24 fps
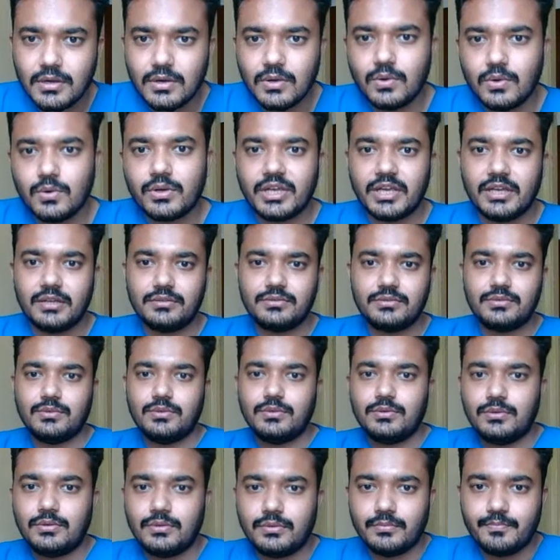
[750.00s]
Okay,
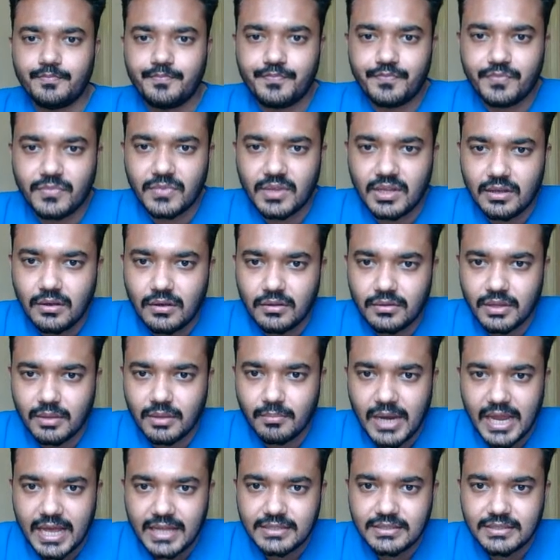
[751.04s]
so the
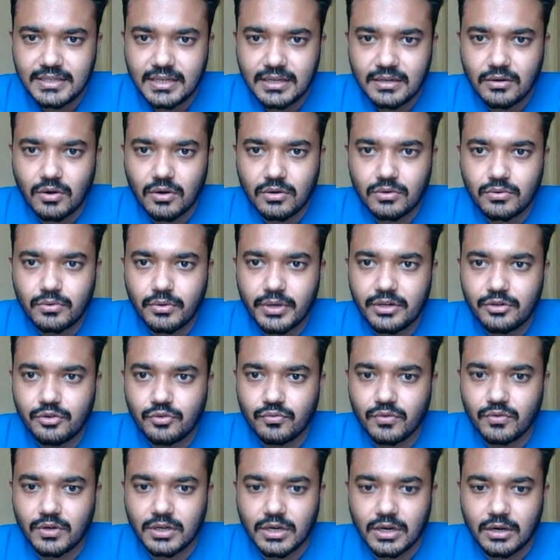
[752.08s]
plans are not going to
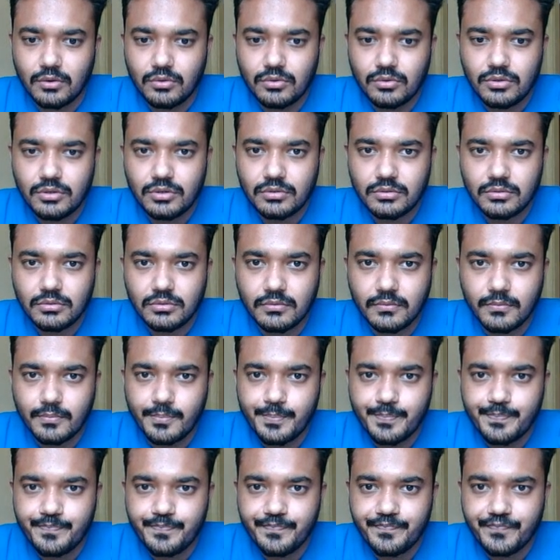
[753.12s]
work out
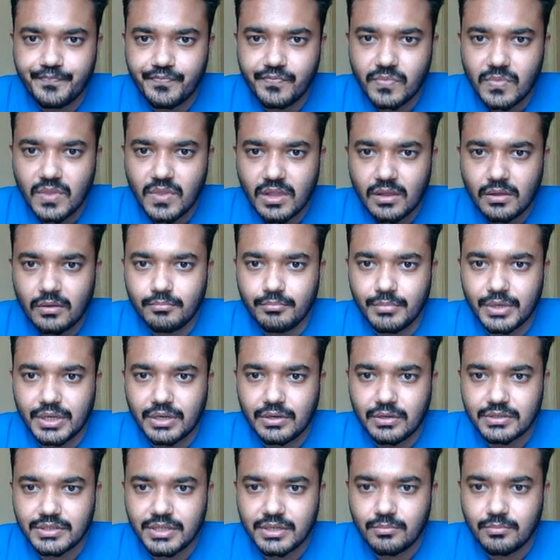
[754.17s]

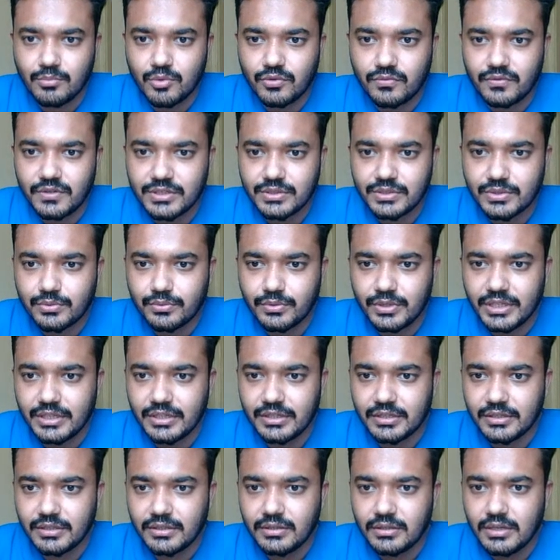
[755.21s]
because he moved his queen
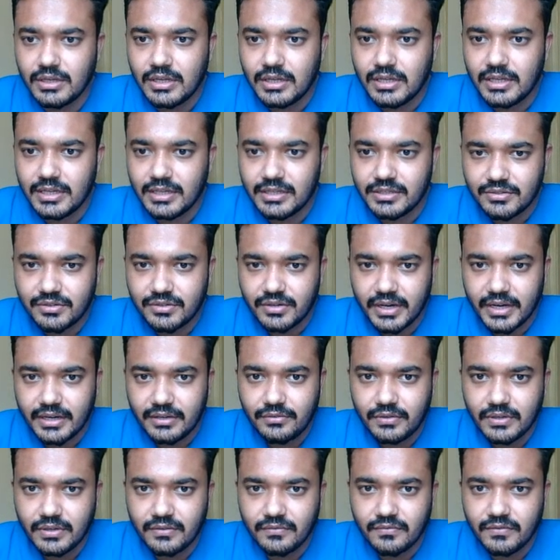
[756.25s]
here. He's trying
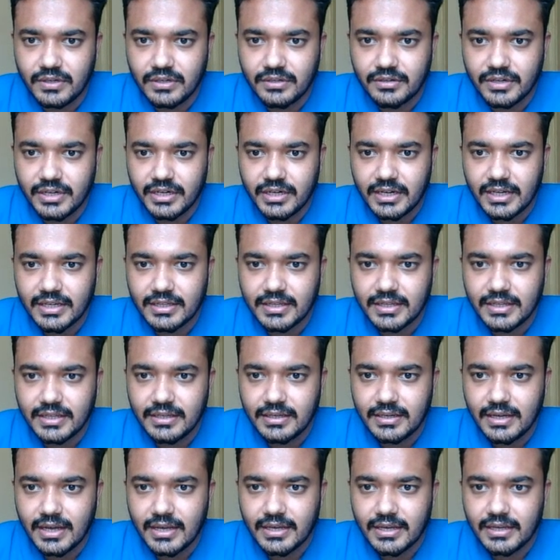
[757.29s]
to infiltrate. I
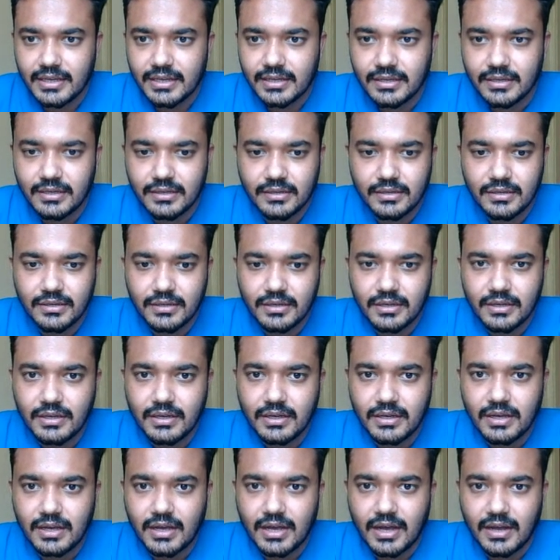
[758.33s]
think I
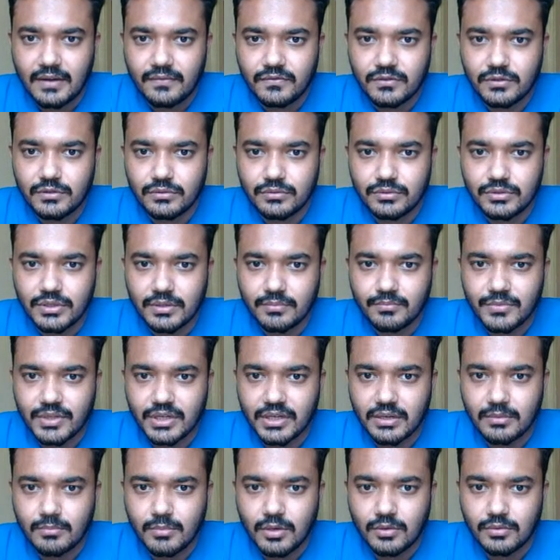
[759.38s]
have to do something
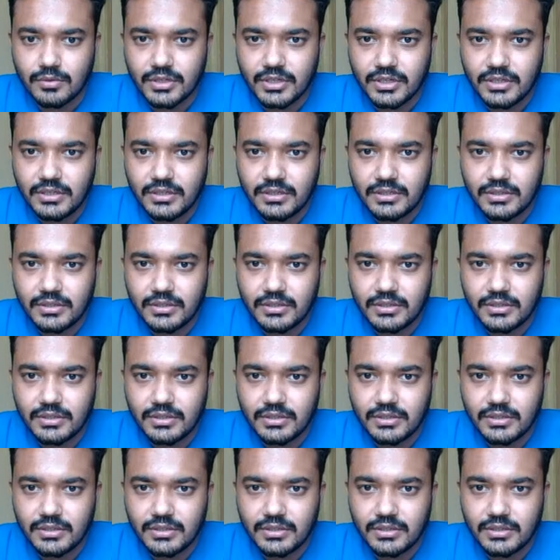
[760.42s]
about it.